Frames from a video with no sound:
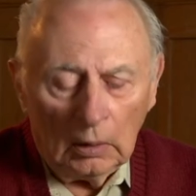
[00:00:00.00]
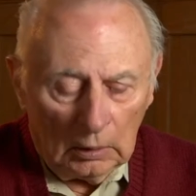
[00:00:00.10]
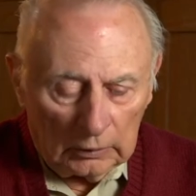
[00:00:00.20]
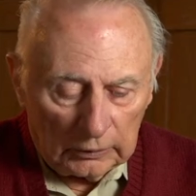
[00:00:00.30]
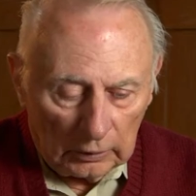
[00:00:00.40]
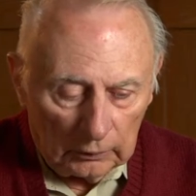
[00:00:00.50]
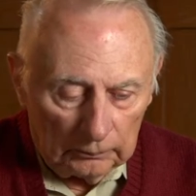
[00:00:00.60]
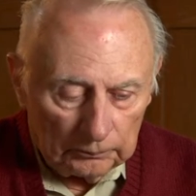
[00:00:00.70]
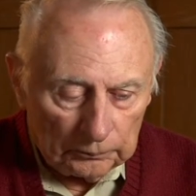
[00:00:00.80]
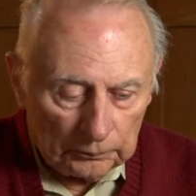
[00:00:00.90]
So
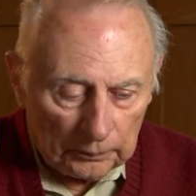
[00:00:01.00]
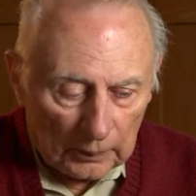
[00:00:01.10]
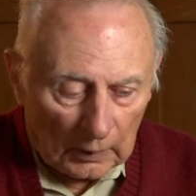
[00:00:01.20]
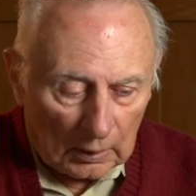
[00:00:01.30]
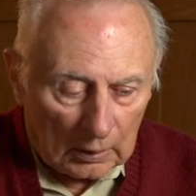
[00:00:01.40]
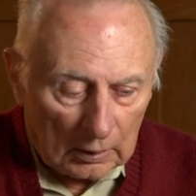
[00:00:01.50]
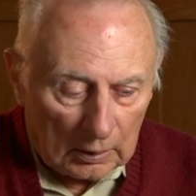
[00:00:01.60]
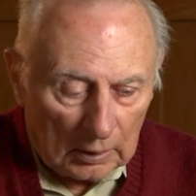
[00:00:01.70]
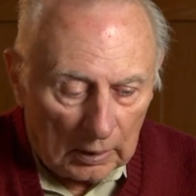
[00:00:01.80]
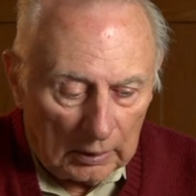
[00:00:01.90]

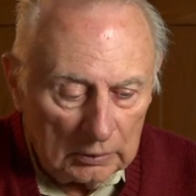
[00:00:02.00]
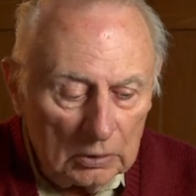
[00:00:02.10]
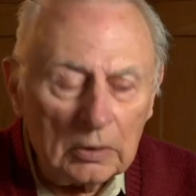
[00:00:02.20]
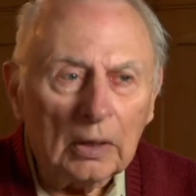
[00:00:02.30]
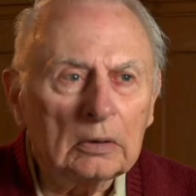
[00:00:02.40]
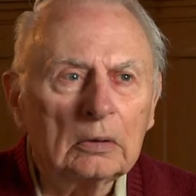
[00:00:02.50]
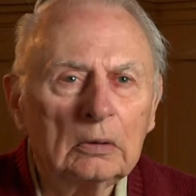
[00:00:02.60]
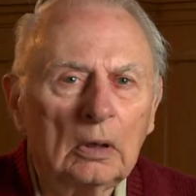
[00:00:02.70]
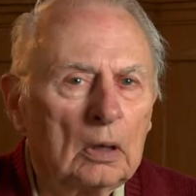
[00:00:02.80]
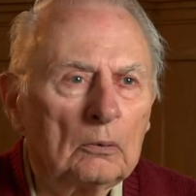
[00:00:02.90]
I knew I could
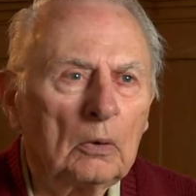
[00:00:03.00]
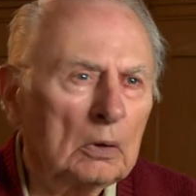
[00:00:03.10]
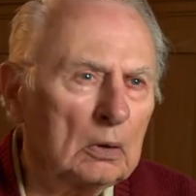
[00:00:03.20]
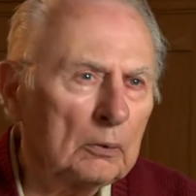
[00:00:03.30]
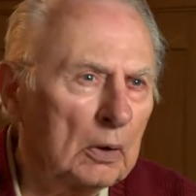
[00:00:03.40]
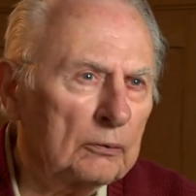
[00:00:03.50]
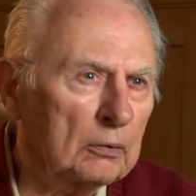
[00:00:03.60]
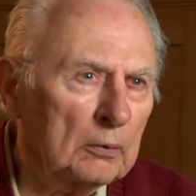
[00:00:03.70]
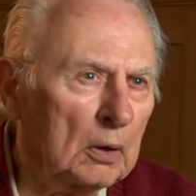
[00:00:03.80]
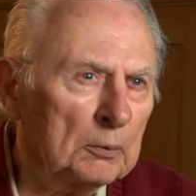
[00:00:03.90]
not walk away
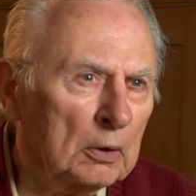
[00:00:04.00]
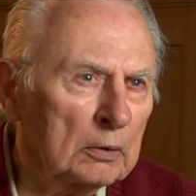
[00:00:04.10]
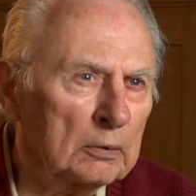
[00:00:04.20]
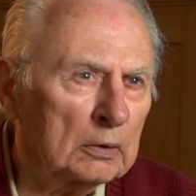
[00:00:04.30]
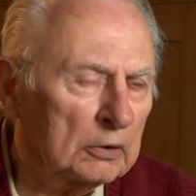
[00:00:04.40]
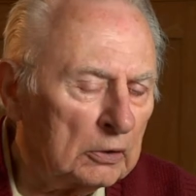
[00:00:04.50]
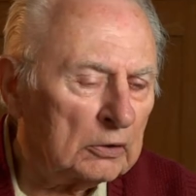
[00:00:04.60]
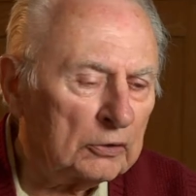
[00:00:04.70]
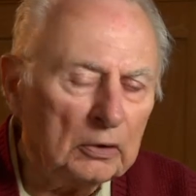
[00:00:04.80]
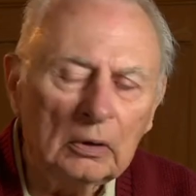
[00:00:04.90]
from my mother at
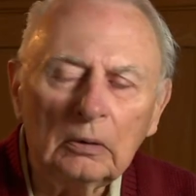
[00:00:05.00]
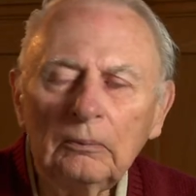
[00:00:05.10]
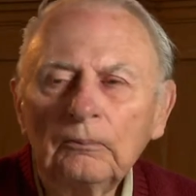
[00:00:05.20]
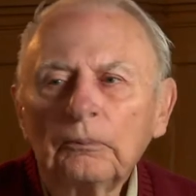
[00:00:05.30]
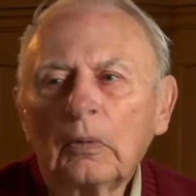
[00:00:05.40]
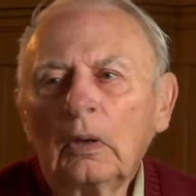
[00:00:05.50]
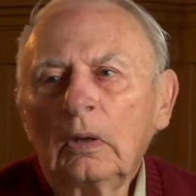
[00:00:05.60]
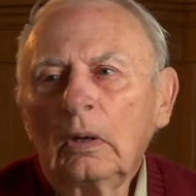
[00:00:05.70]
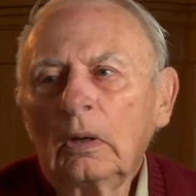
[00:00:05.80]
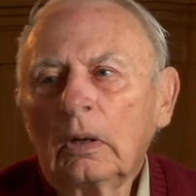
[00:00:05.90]
16,
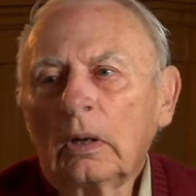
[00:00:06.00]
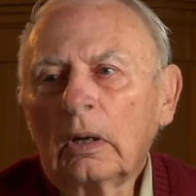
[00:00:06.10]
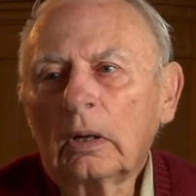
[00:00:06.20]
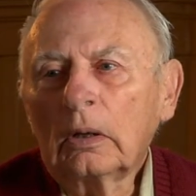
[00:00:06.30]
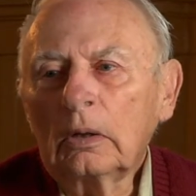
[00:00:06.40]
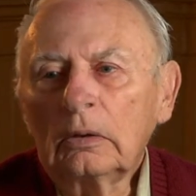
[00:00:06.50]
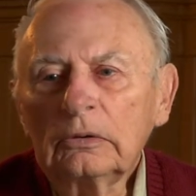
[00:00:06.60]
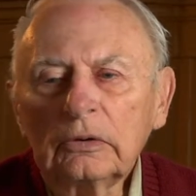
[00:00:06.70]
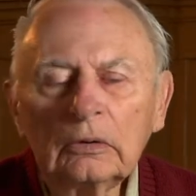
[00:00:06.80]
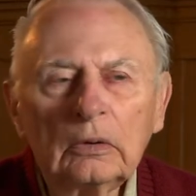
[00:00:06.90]
and I
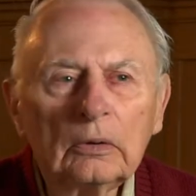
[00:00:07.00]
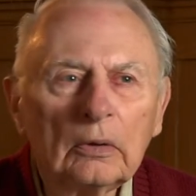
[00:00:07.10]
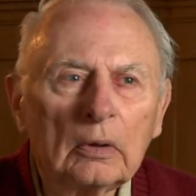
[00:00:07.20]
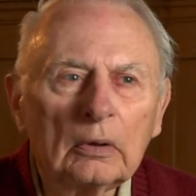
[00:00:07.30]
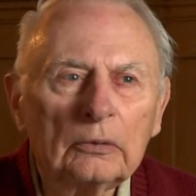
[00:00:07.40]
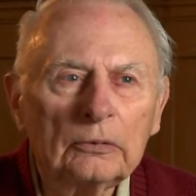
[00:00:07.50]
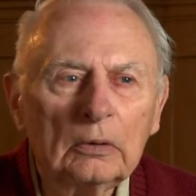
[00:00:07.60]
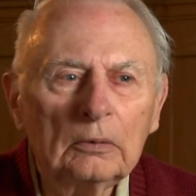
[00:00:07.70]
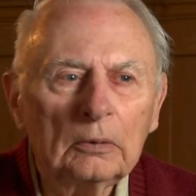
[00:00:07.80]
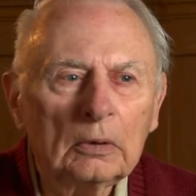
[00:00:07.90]
also knew that
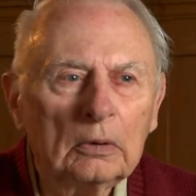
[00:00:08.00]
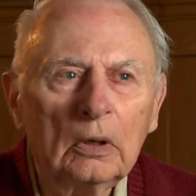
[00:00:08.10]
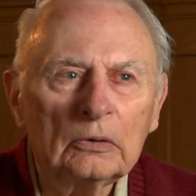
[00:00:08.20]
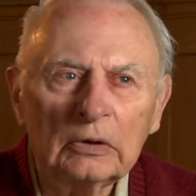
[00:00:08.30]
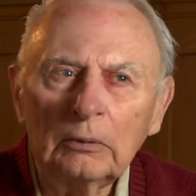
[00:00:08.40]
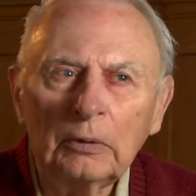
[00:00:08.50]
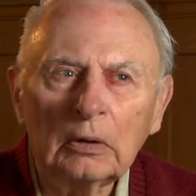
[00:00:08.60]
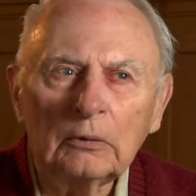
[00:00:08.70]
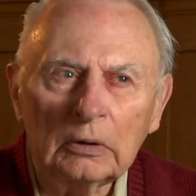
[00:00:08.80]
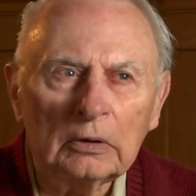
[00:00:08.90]
she would, though
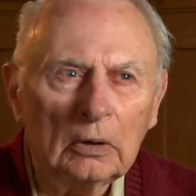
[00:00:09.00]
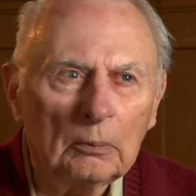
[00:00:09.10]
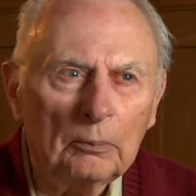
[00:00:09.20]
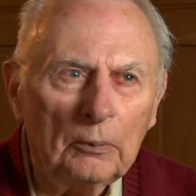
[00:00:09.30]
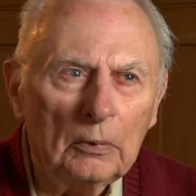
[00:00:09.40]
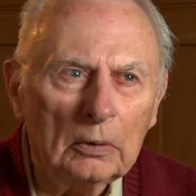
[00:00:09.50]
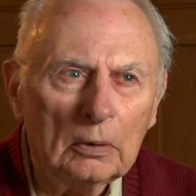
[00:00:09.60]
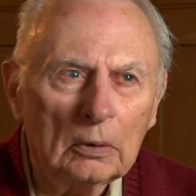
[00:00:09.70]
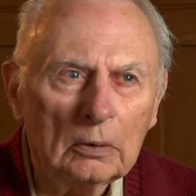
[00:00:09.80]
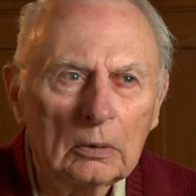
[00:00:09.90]
something was up,
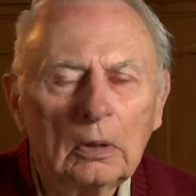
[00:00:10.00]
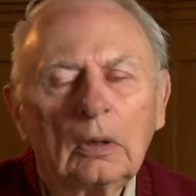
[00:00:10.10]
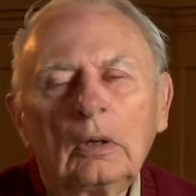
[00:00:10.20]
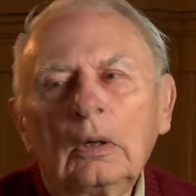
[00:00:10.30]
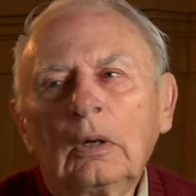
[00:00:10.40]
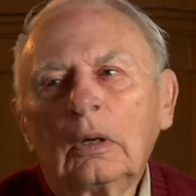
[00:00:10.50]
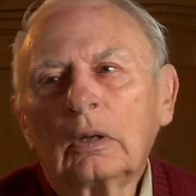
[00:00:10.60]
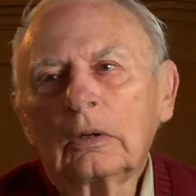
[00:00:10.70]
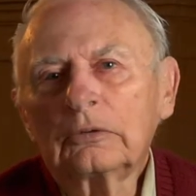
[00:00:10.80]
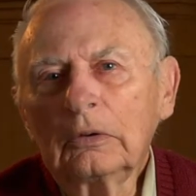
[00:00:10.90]

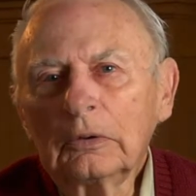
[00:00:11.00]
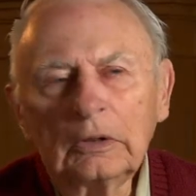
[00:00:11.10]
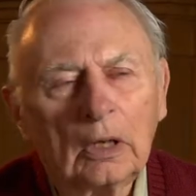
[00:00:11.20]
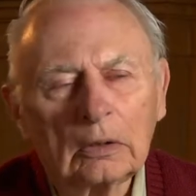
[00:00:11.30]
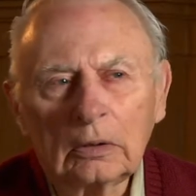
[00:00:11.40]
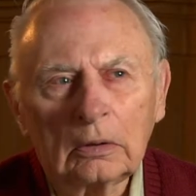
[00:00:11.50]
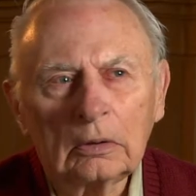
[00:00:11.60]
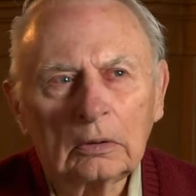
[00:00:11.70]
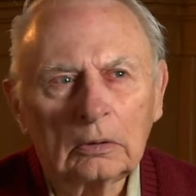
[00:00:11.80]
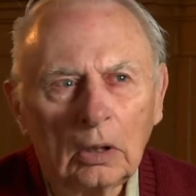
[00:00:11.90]
that she was not going to
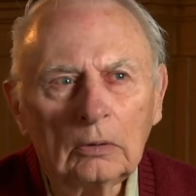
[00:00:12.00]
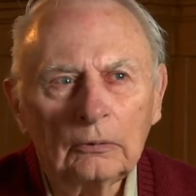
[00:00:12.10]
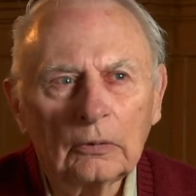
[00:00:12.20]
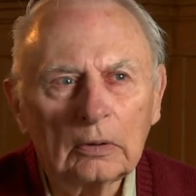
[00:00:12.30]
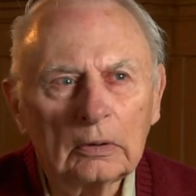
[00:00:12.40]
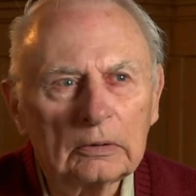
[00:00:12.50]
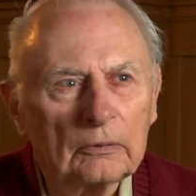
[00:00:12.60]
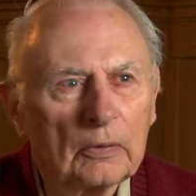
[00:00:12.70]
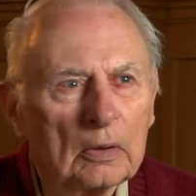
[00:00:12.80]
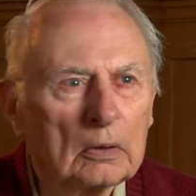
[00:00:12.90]
go for this,
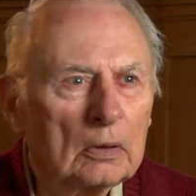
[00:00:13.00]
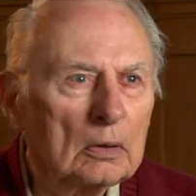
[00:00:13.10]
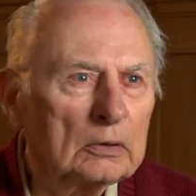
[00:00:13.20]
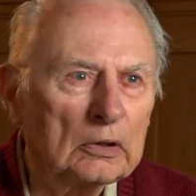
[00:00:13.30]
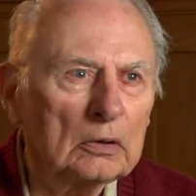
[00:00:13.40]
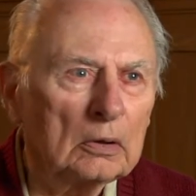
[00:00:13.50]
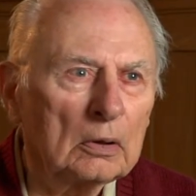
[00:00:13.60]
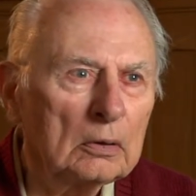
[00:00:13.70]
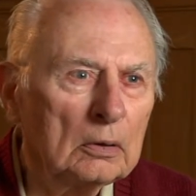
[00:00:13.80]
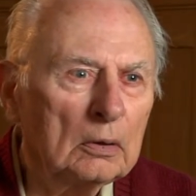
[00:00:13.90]
that suddenly